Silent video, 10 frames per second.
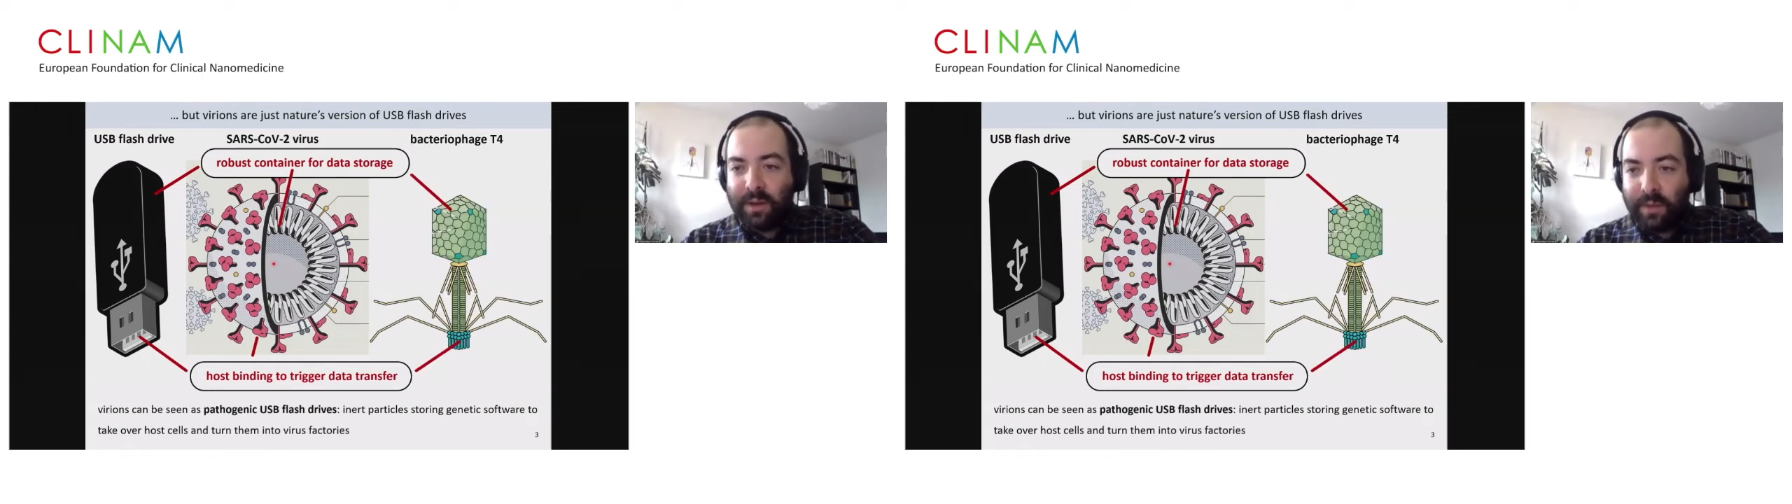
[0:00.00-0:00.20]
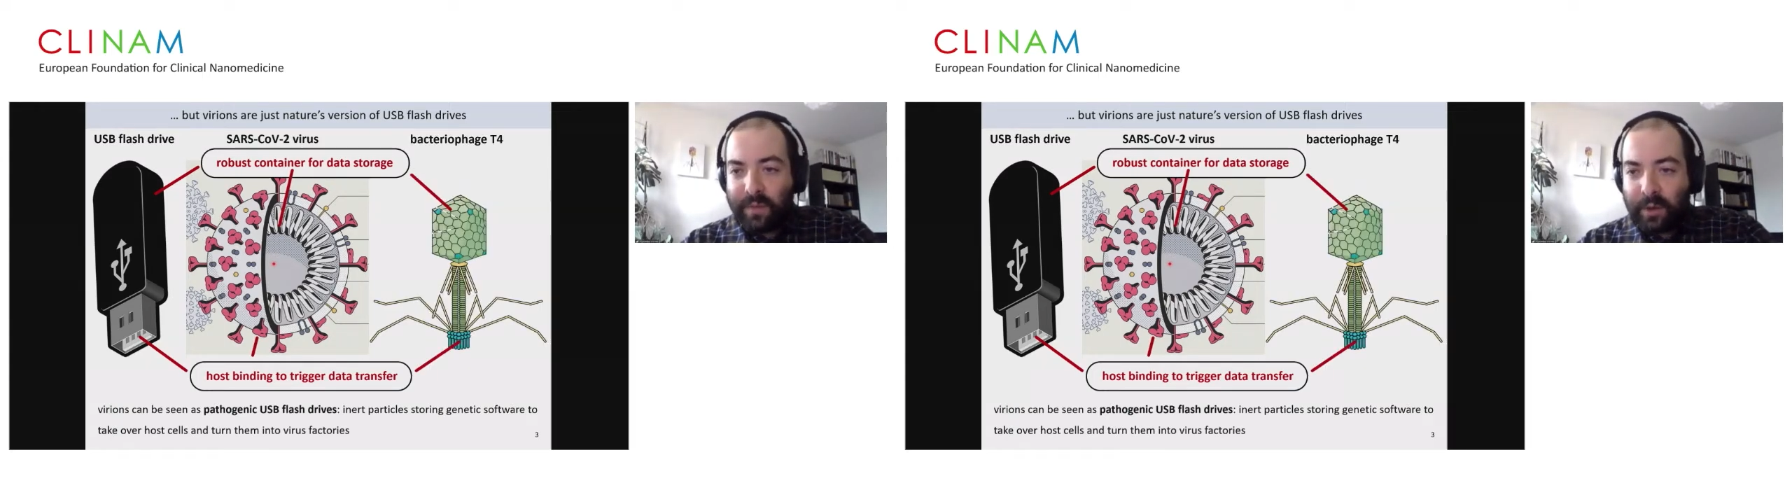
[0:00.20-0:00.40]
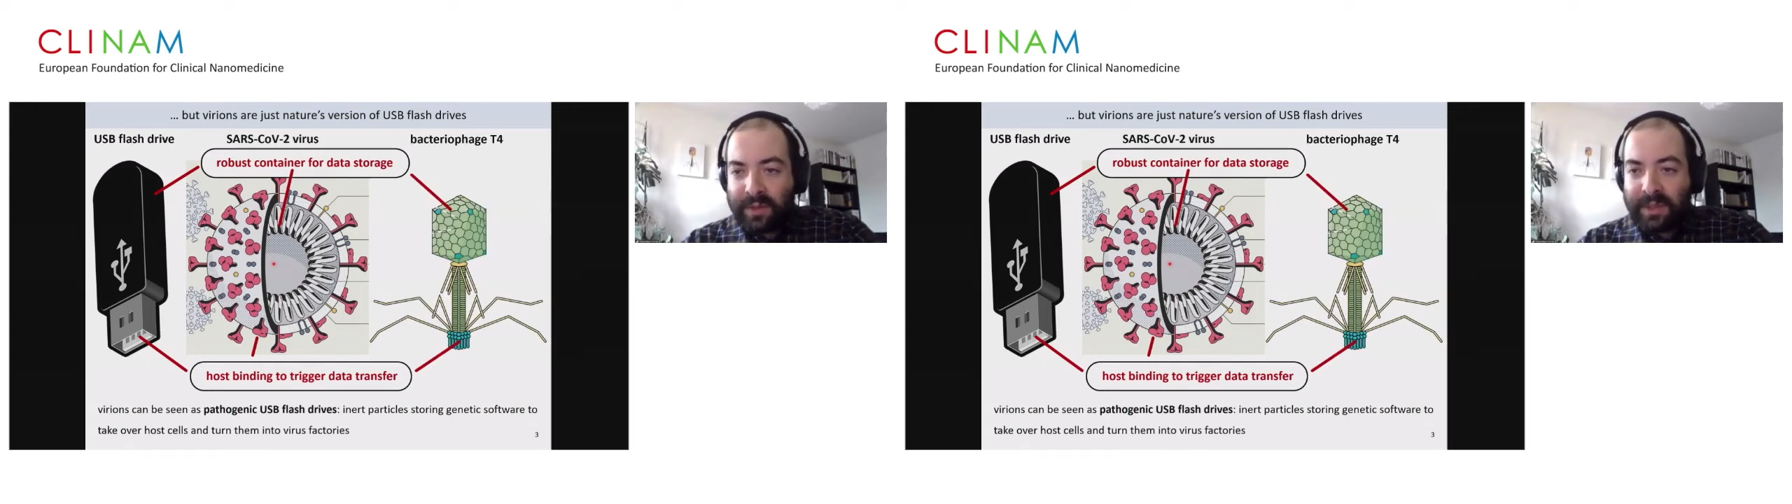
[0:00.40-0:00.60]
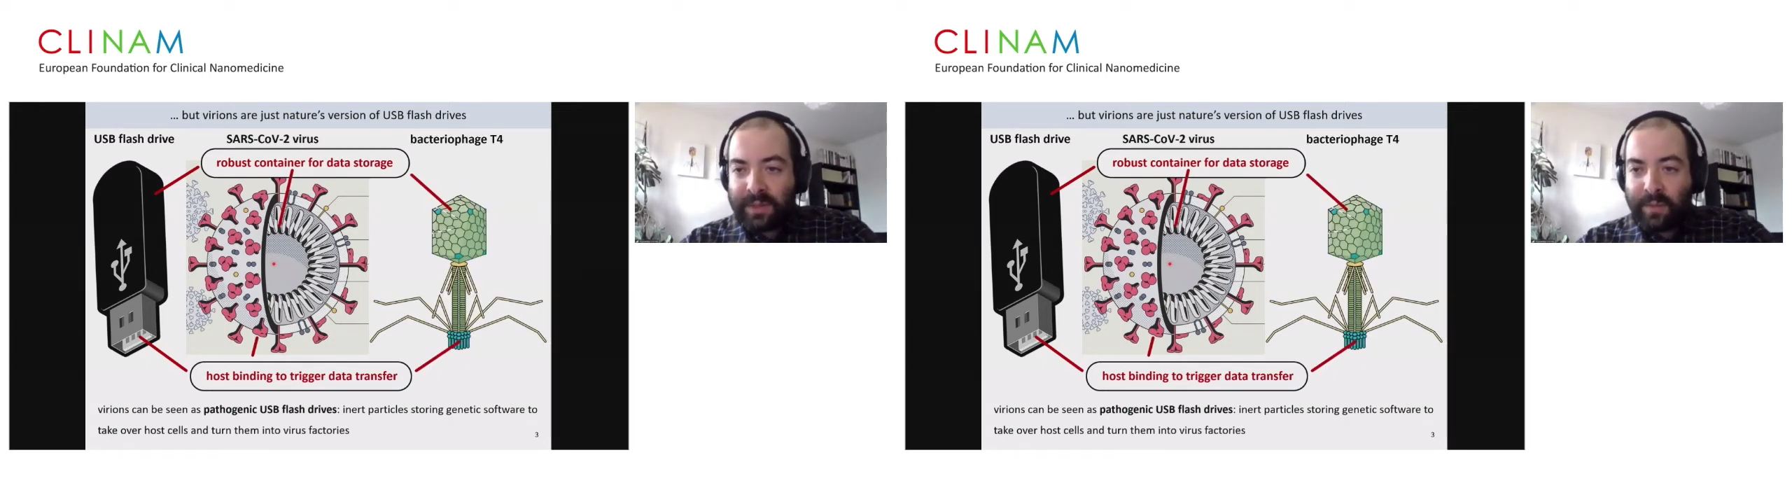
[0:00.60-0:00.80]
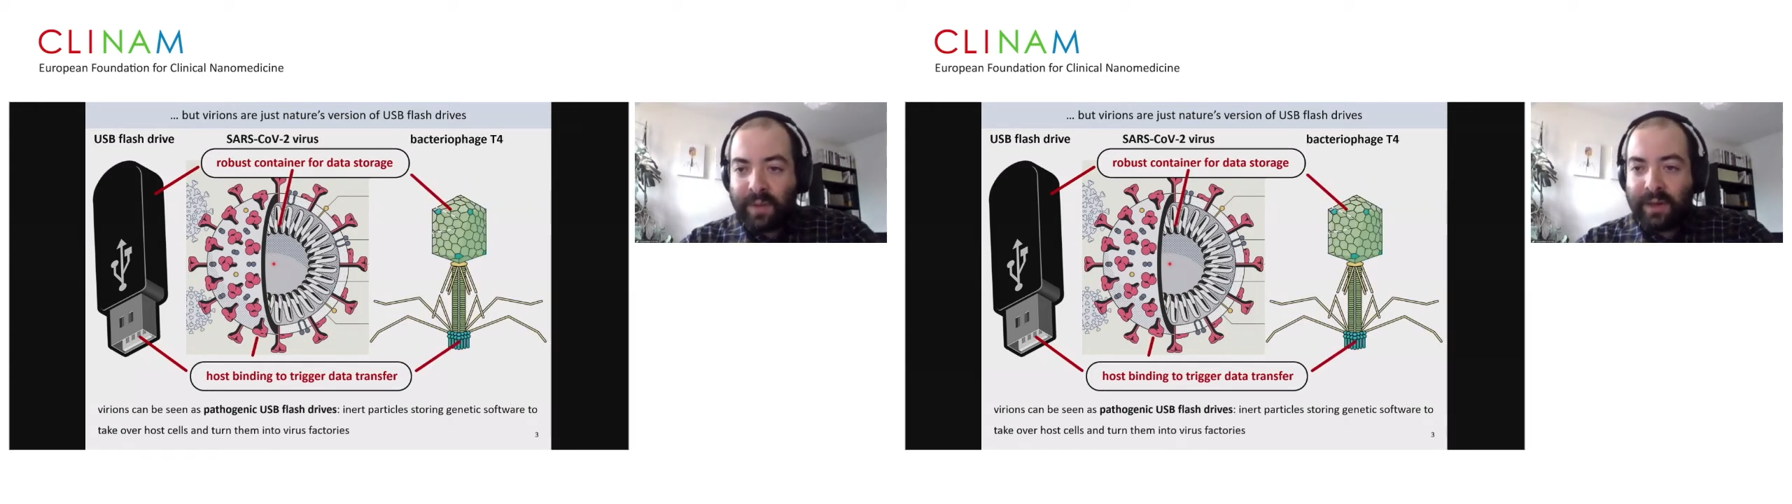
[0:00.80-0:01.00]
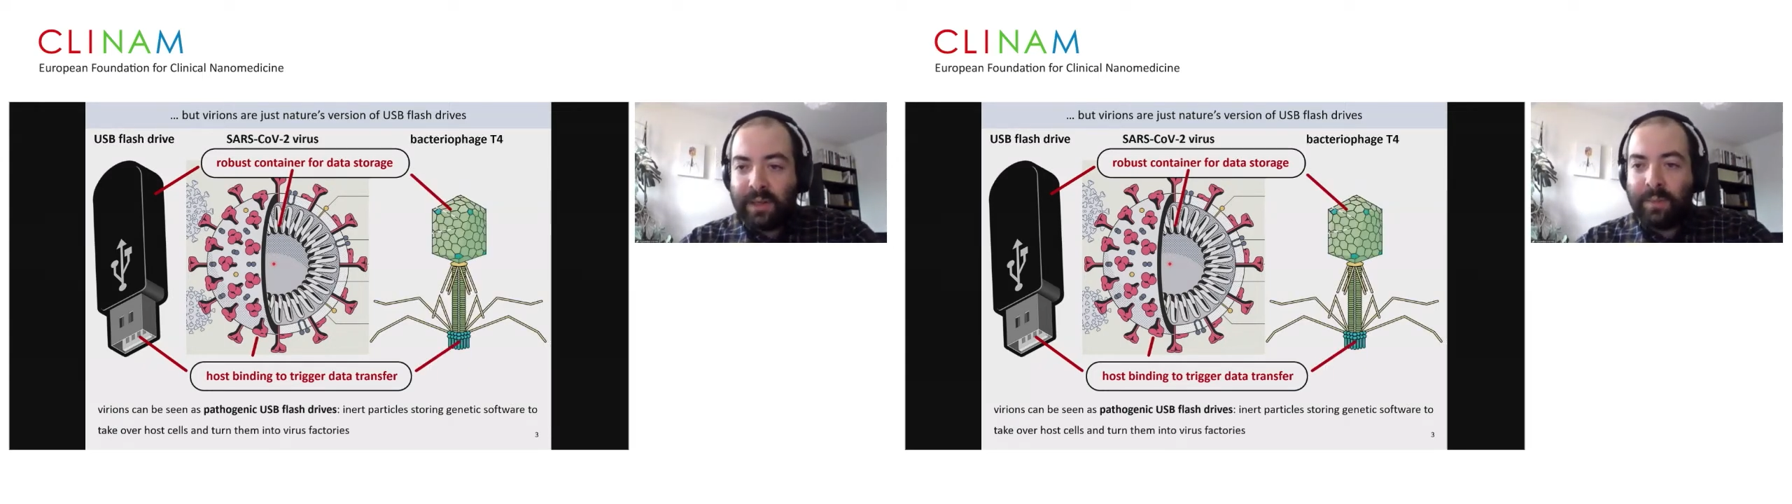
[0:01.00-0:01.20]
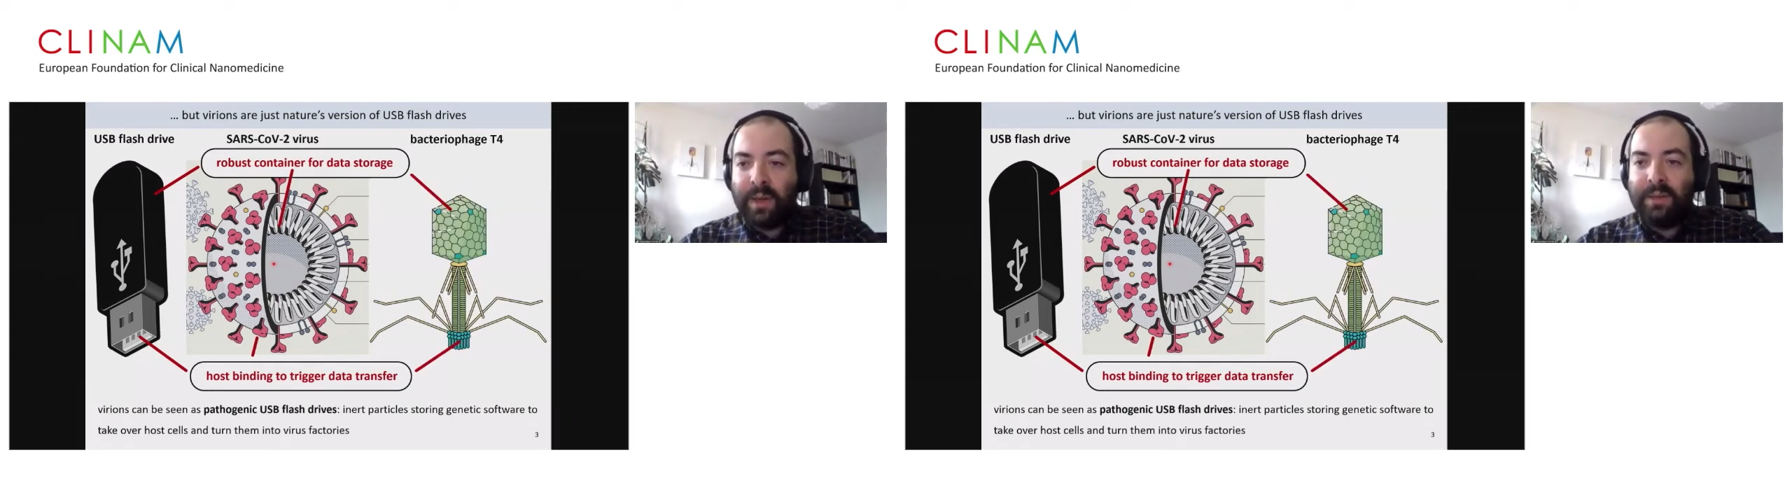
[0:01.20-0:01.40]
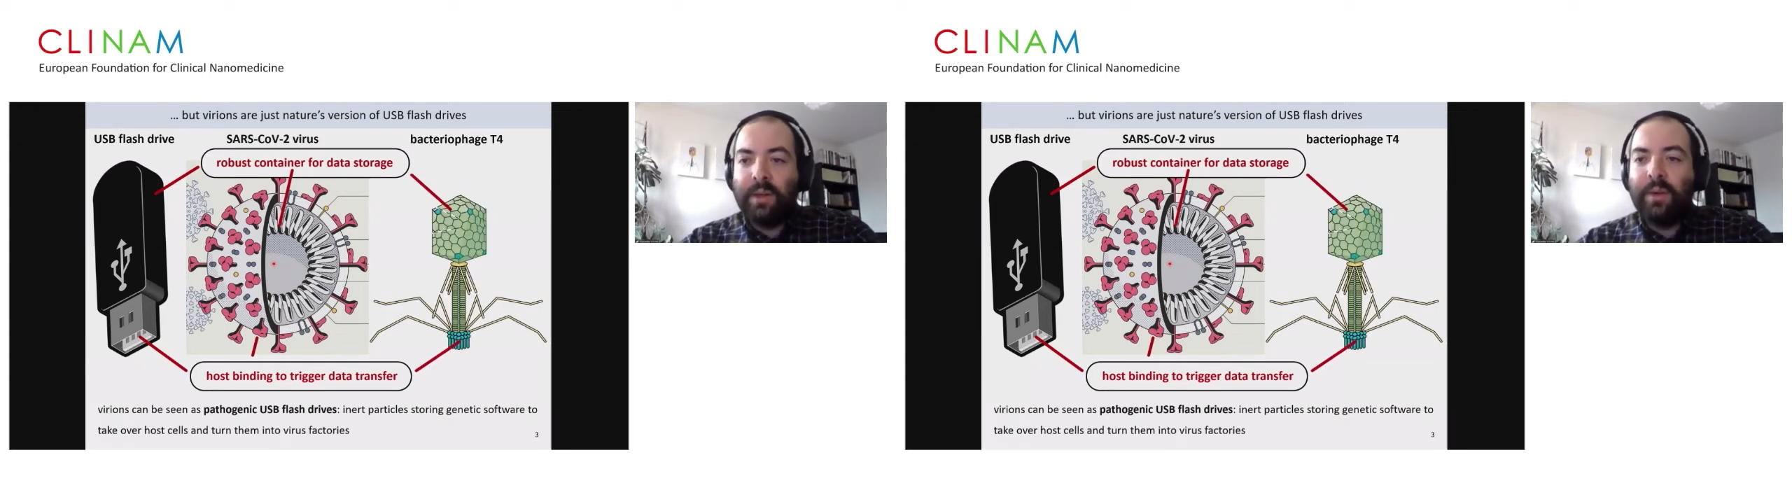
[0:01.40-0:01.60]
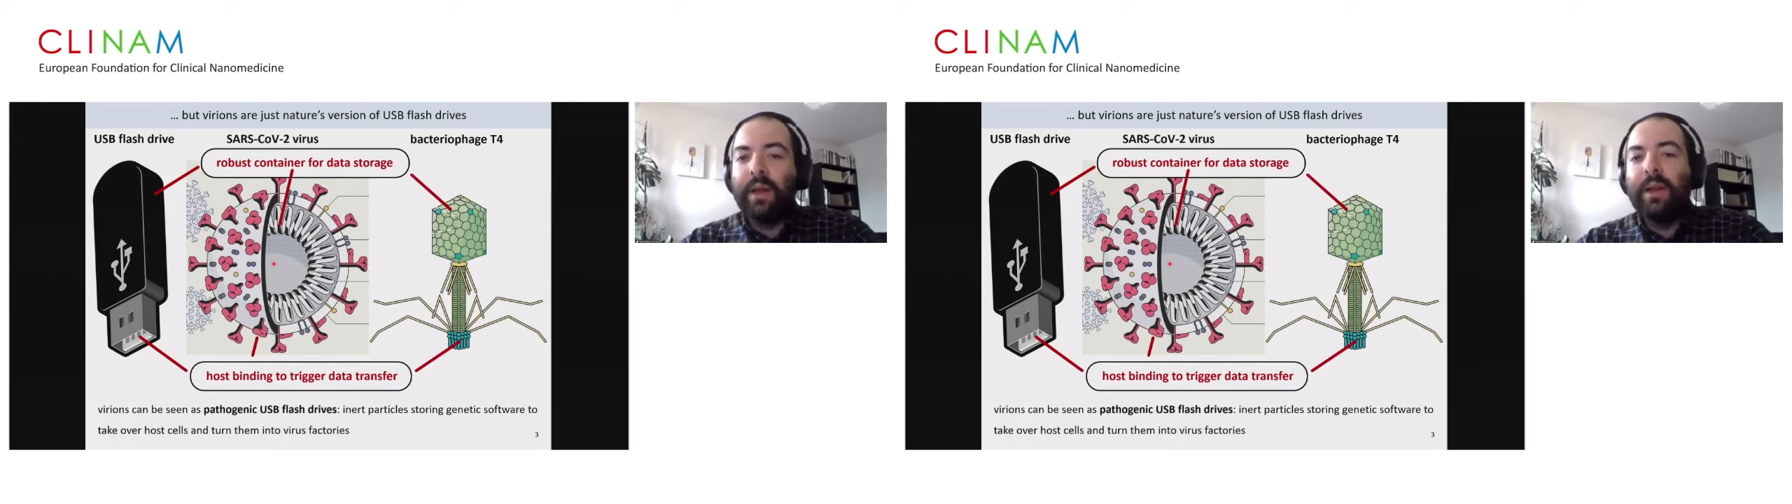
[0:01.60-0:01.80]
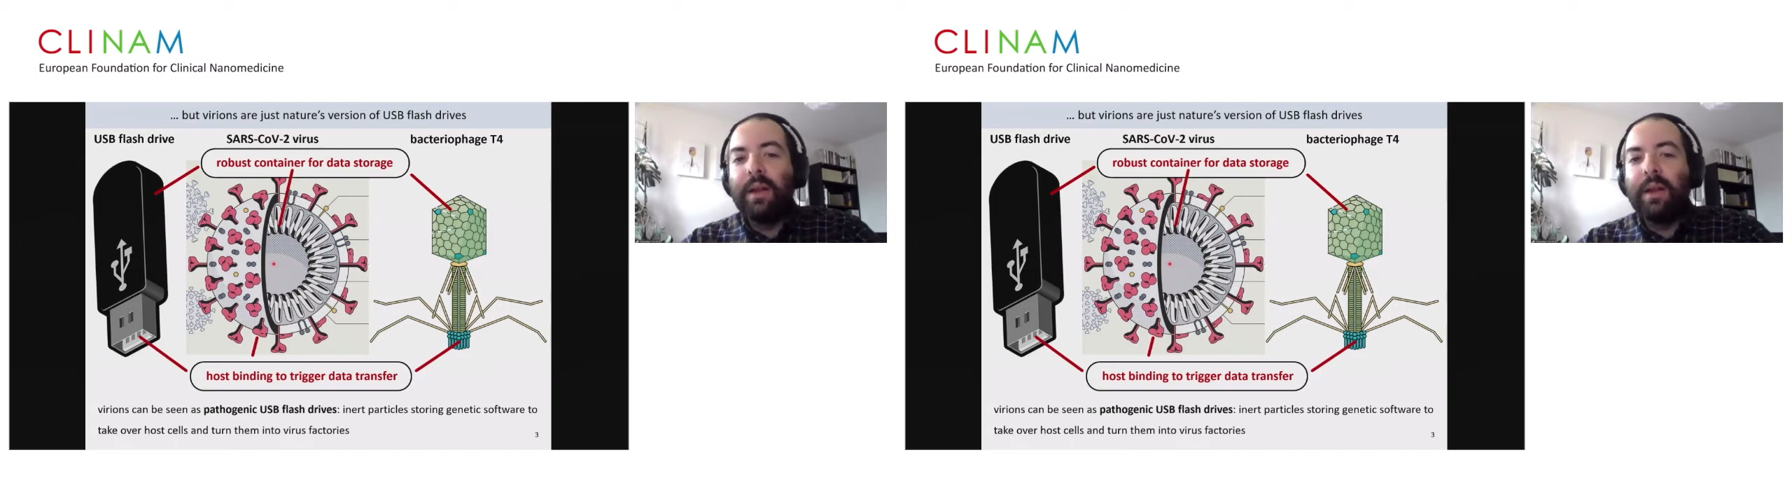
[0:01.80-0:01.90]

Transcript: the viruses infecting bacteria.